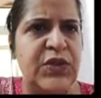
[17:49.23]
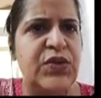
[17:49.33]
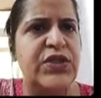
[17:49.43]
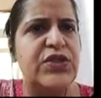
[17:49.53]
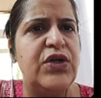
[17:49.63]

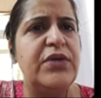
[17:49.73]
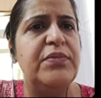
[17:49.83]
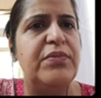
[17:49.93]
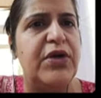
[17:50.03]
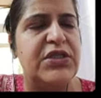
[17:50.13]
So it's not
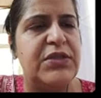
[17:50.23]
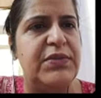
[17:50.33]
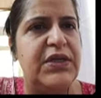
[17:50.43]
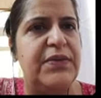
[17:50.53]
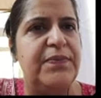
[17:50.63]

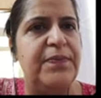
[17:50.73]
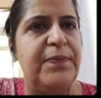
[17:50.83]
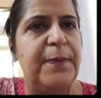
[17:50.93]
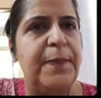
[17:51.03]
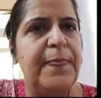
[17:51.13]
possible.
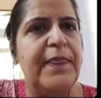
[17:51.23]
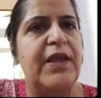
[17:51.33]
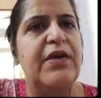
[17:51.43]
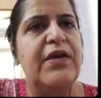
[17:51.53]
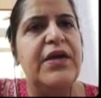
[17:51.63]

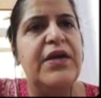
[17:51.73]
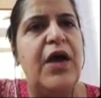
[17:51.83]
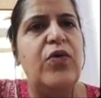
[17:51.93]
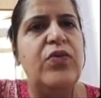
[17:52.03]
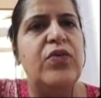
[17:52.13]

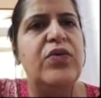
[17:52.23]
Now